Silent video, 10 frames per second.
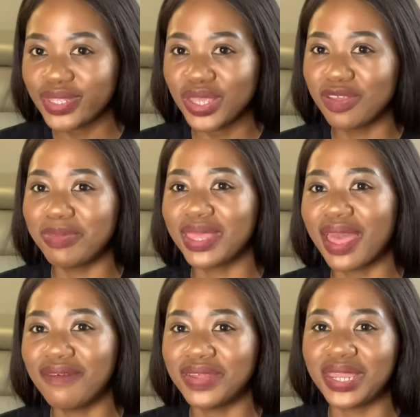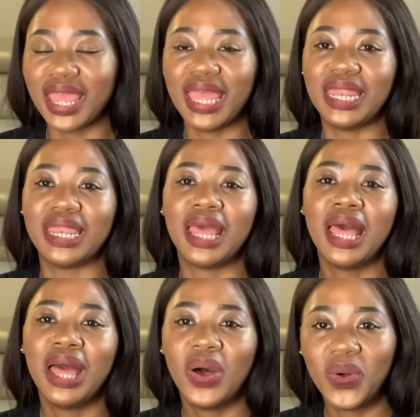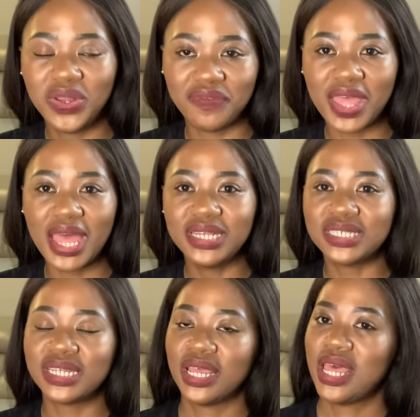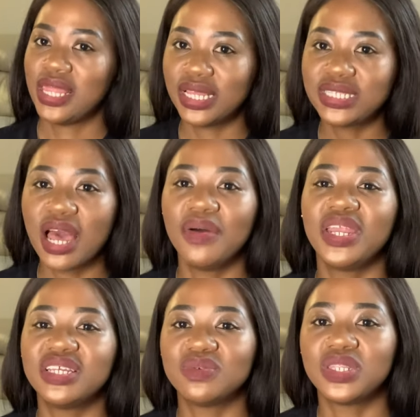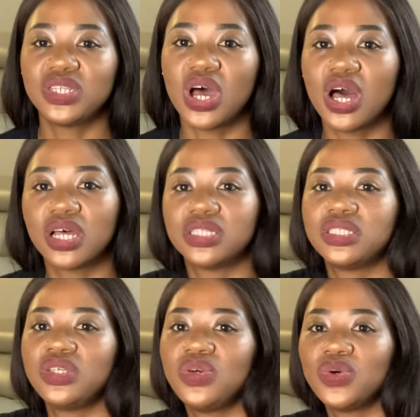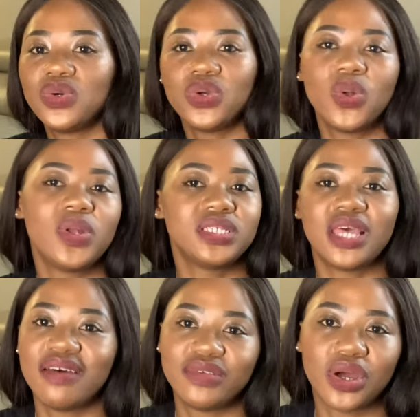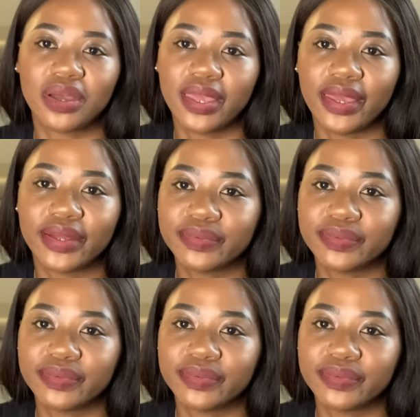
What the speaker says: You'll be covered in all of that. That's how it is with dogs. You always have dog hair.